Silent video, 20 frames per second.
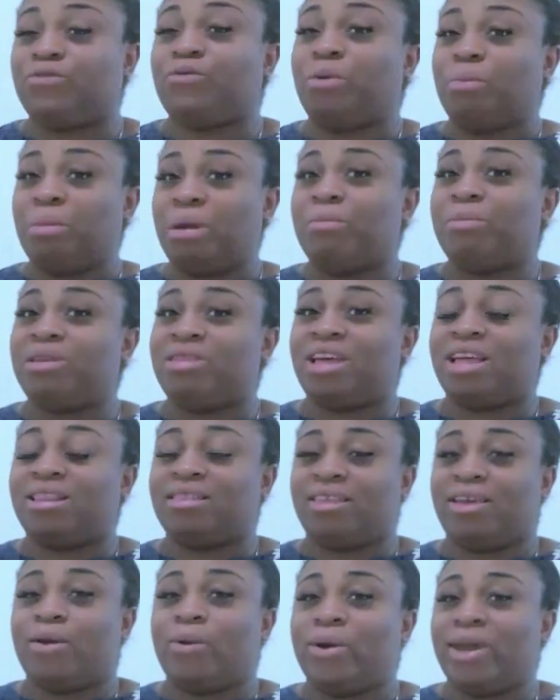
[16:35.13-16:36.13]
Remember that
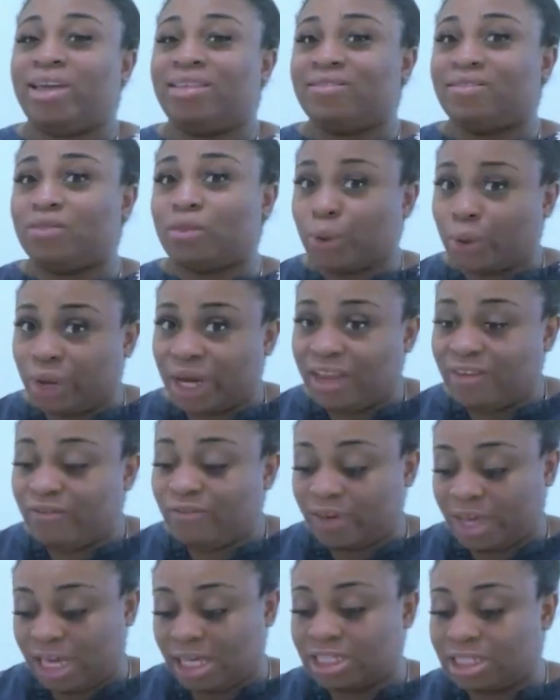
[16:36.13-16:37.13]
there were three
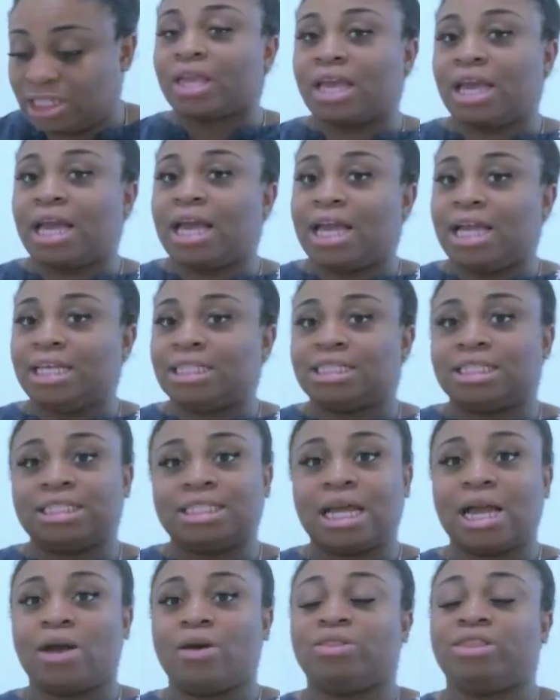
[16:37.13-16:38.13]
vases, guys?
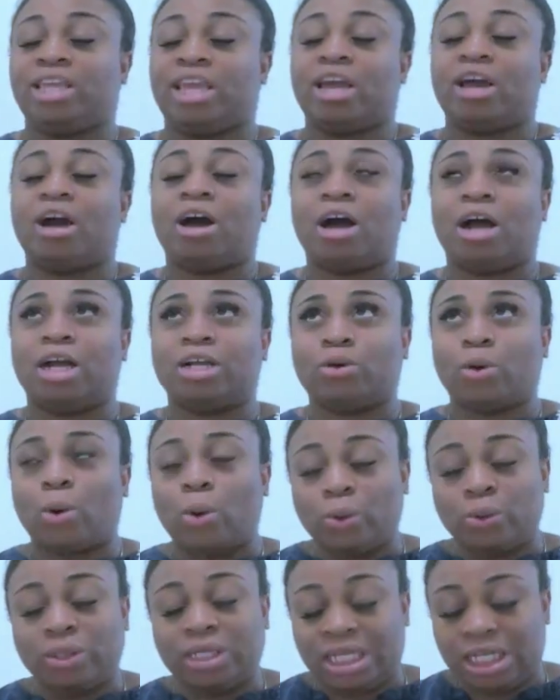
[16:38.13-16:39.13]
Now there are
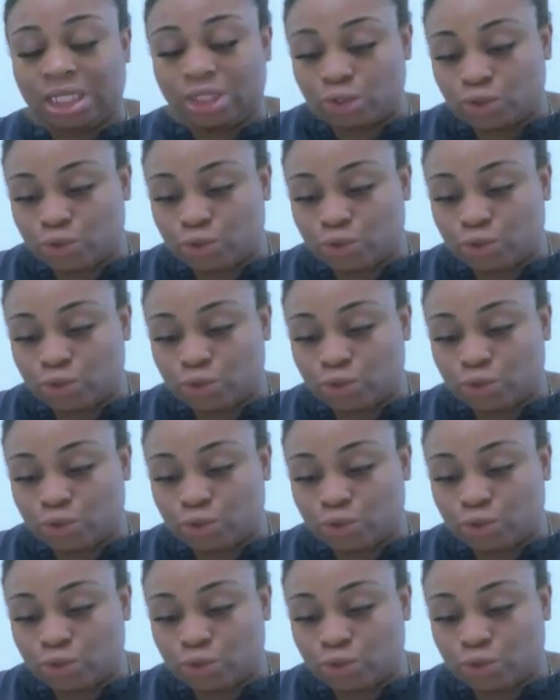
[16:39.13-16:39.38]
only